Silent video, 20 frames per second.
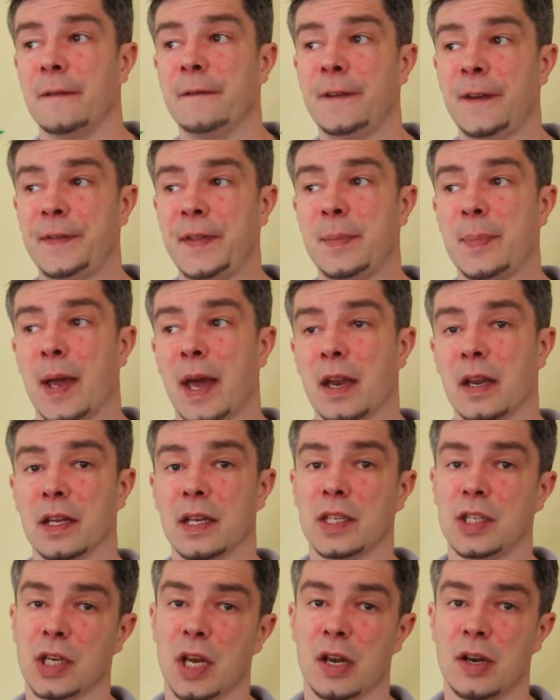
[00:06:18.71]
50-pound will
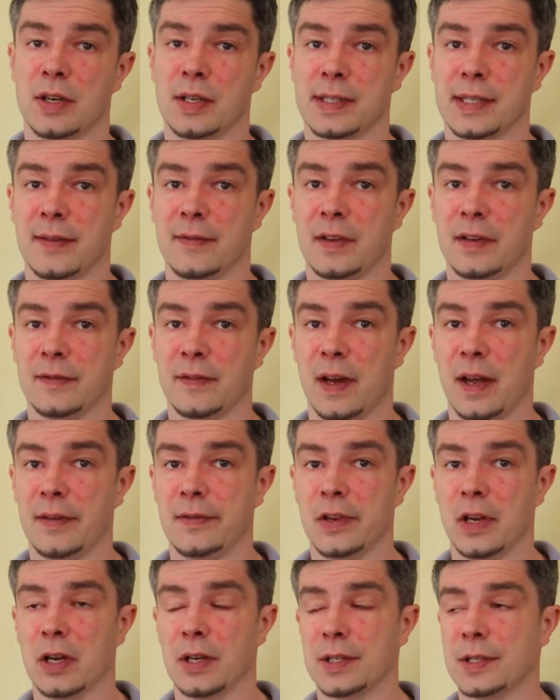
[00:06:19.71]
get you 175
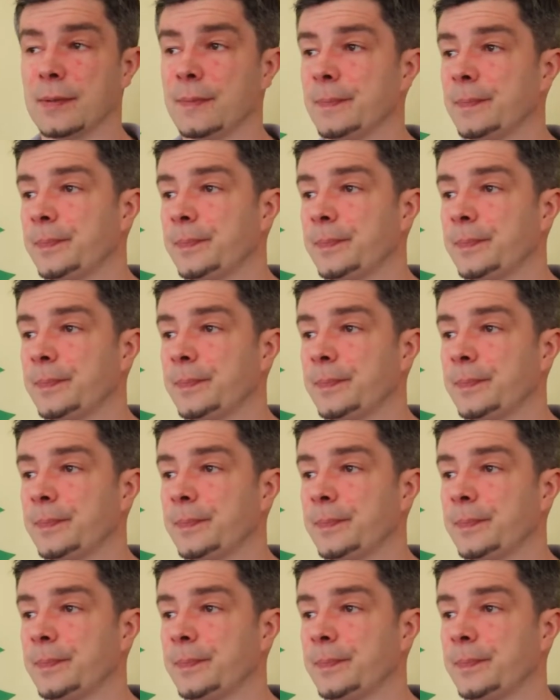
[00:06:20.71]
yards.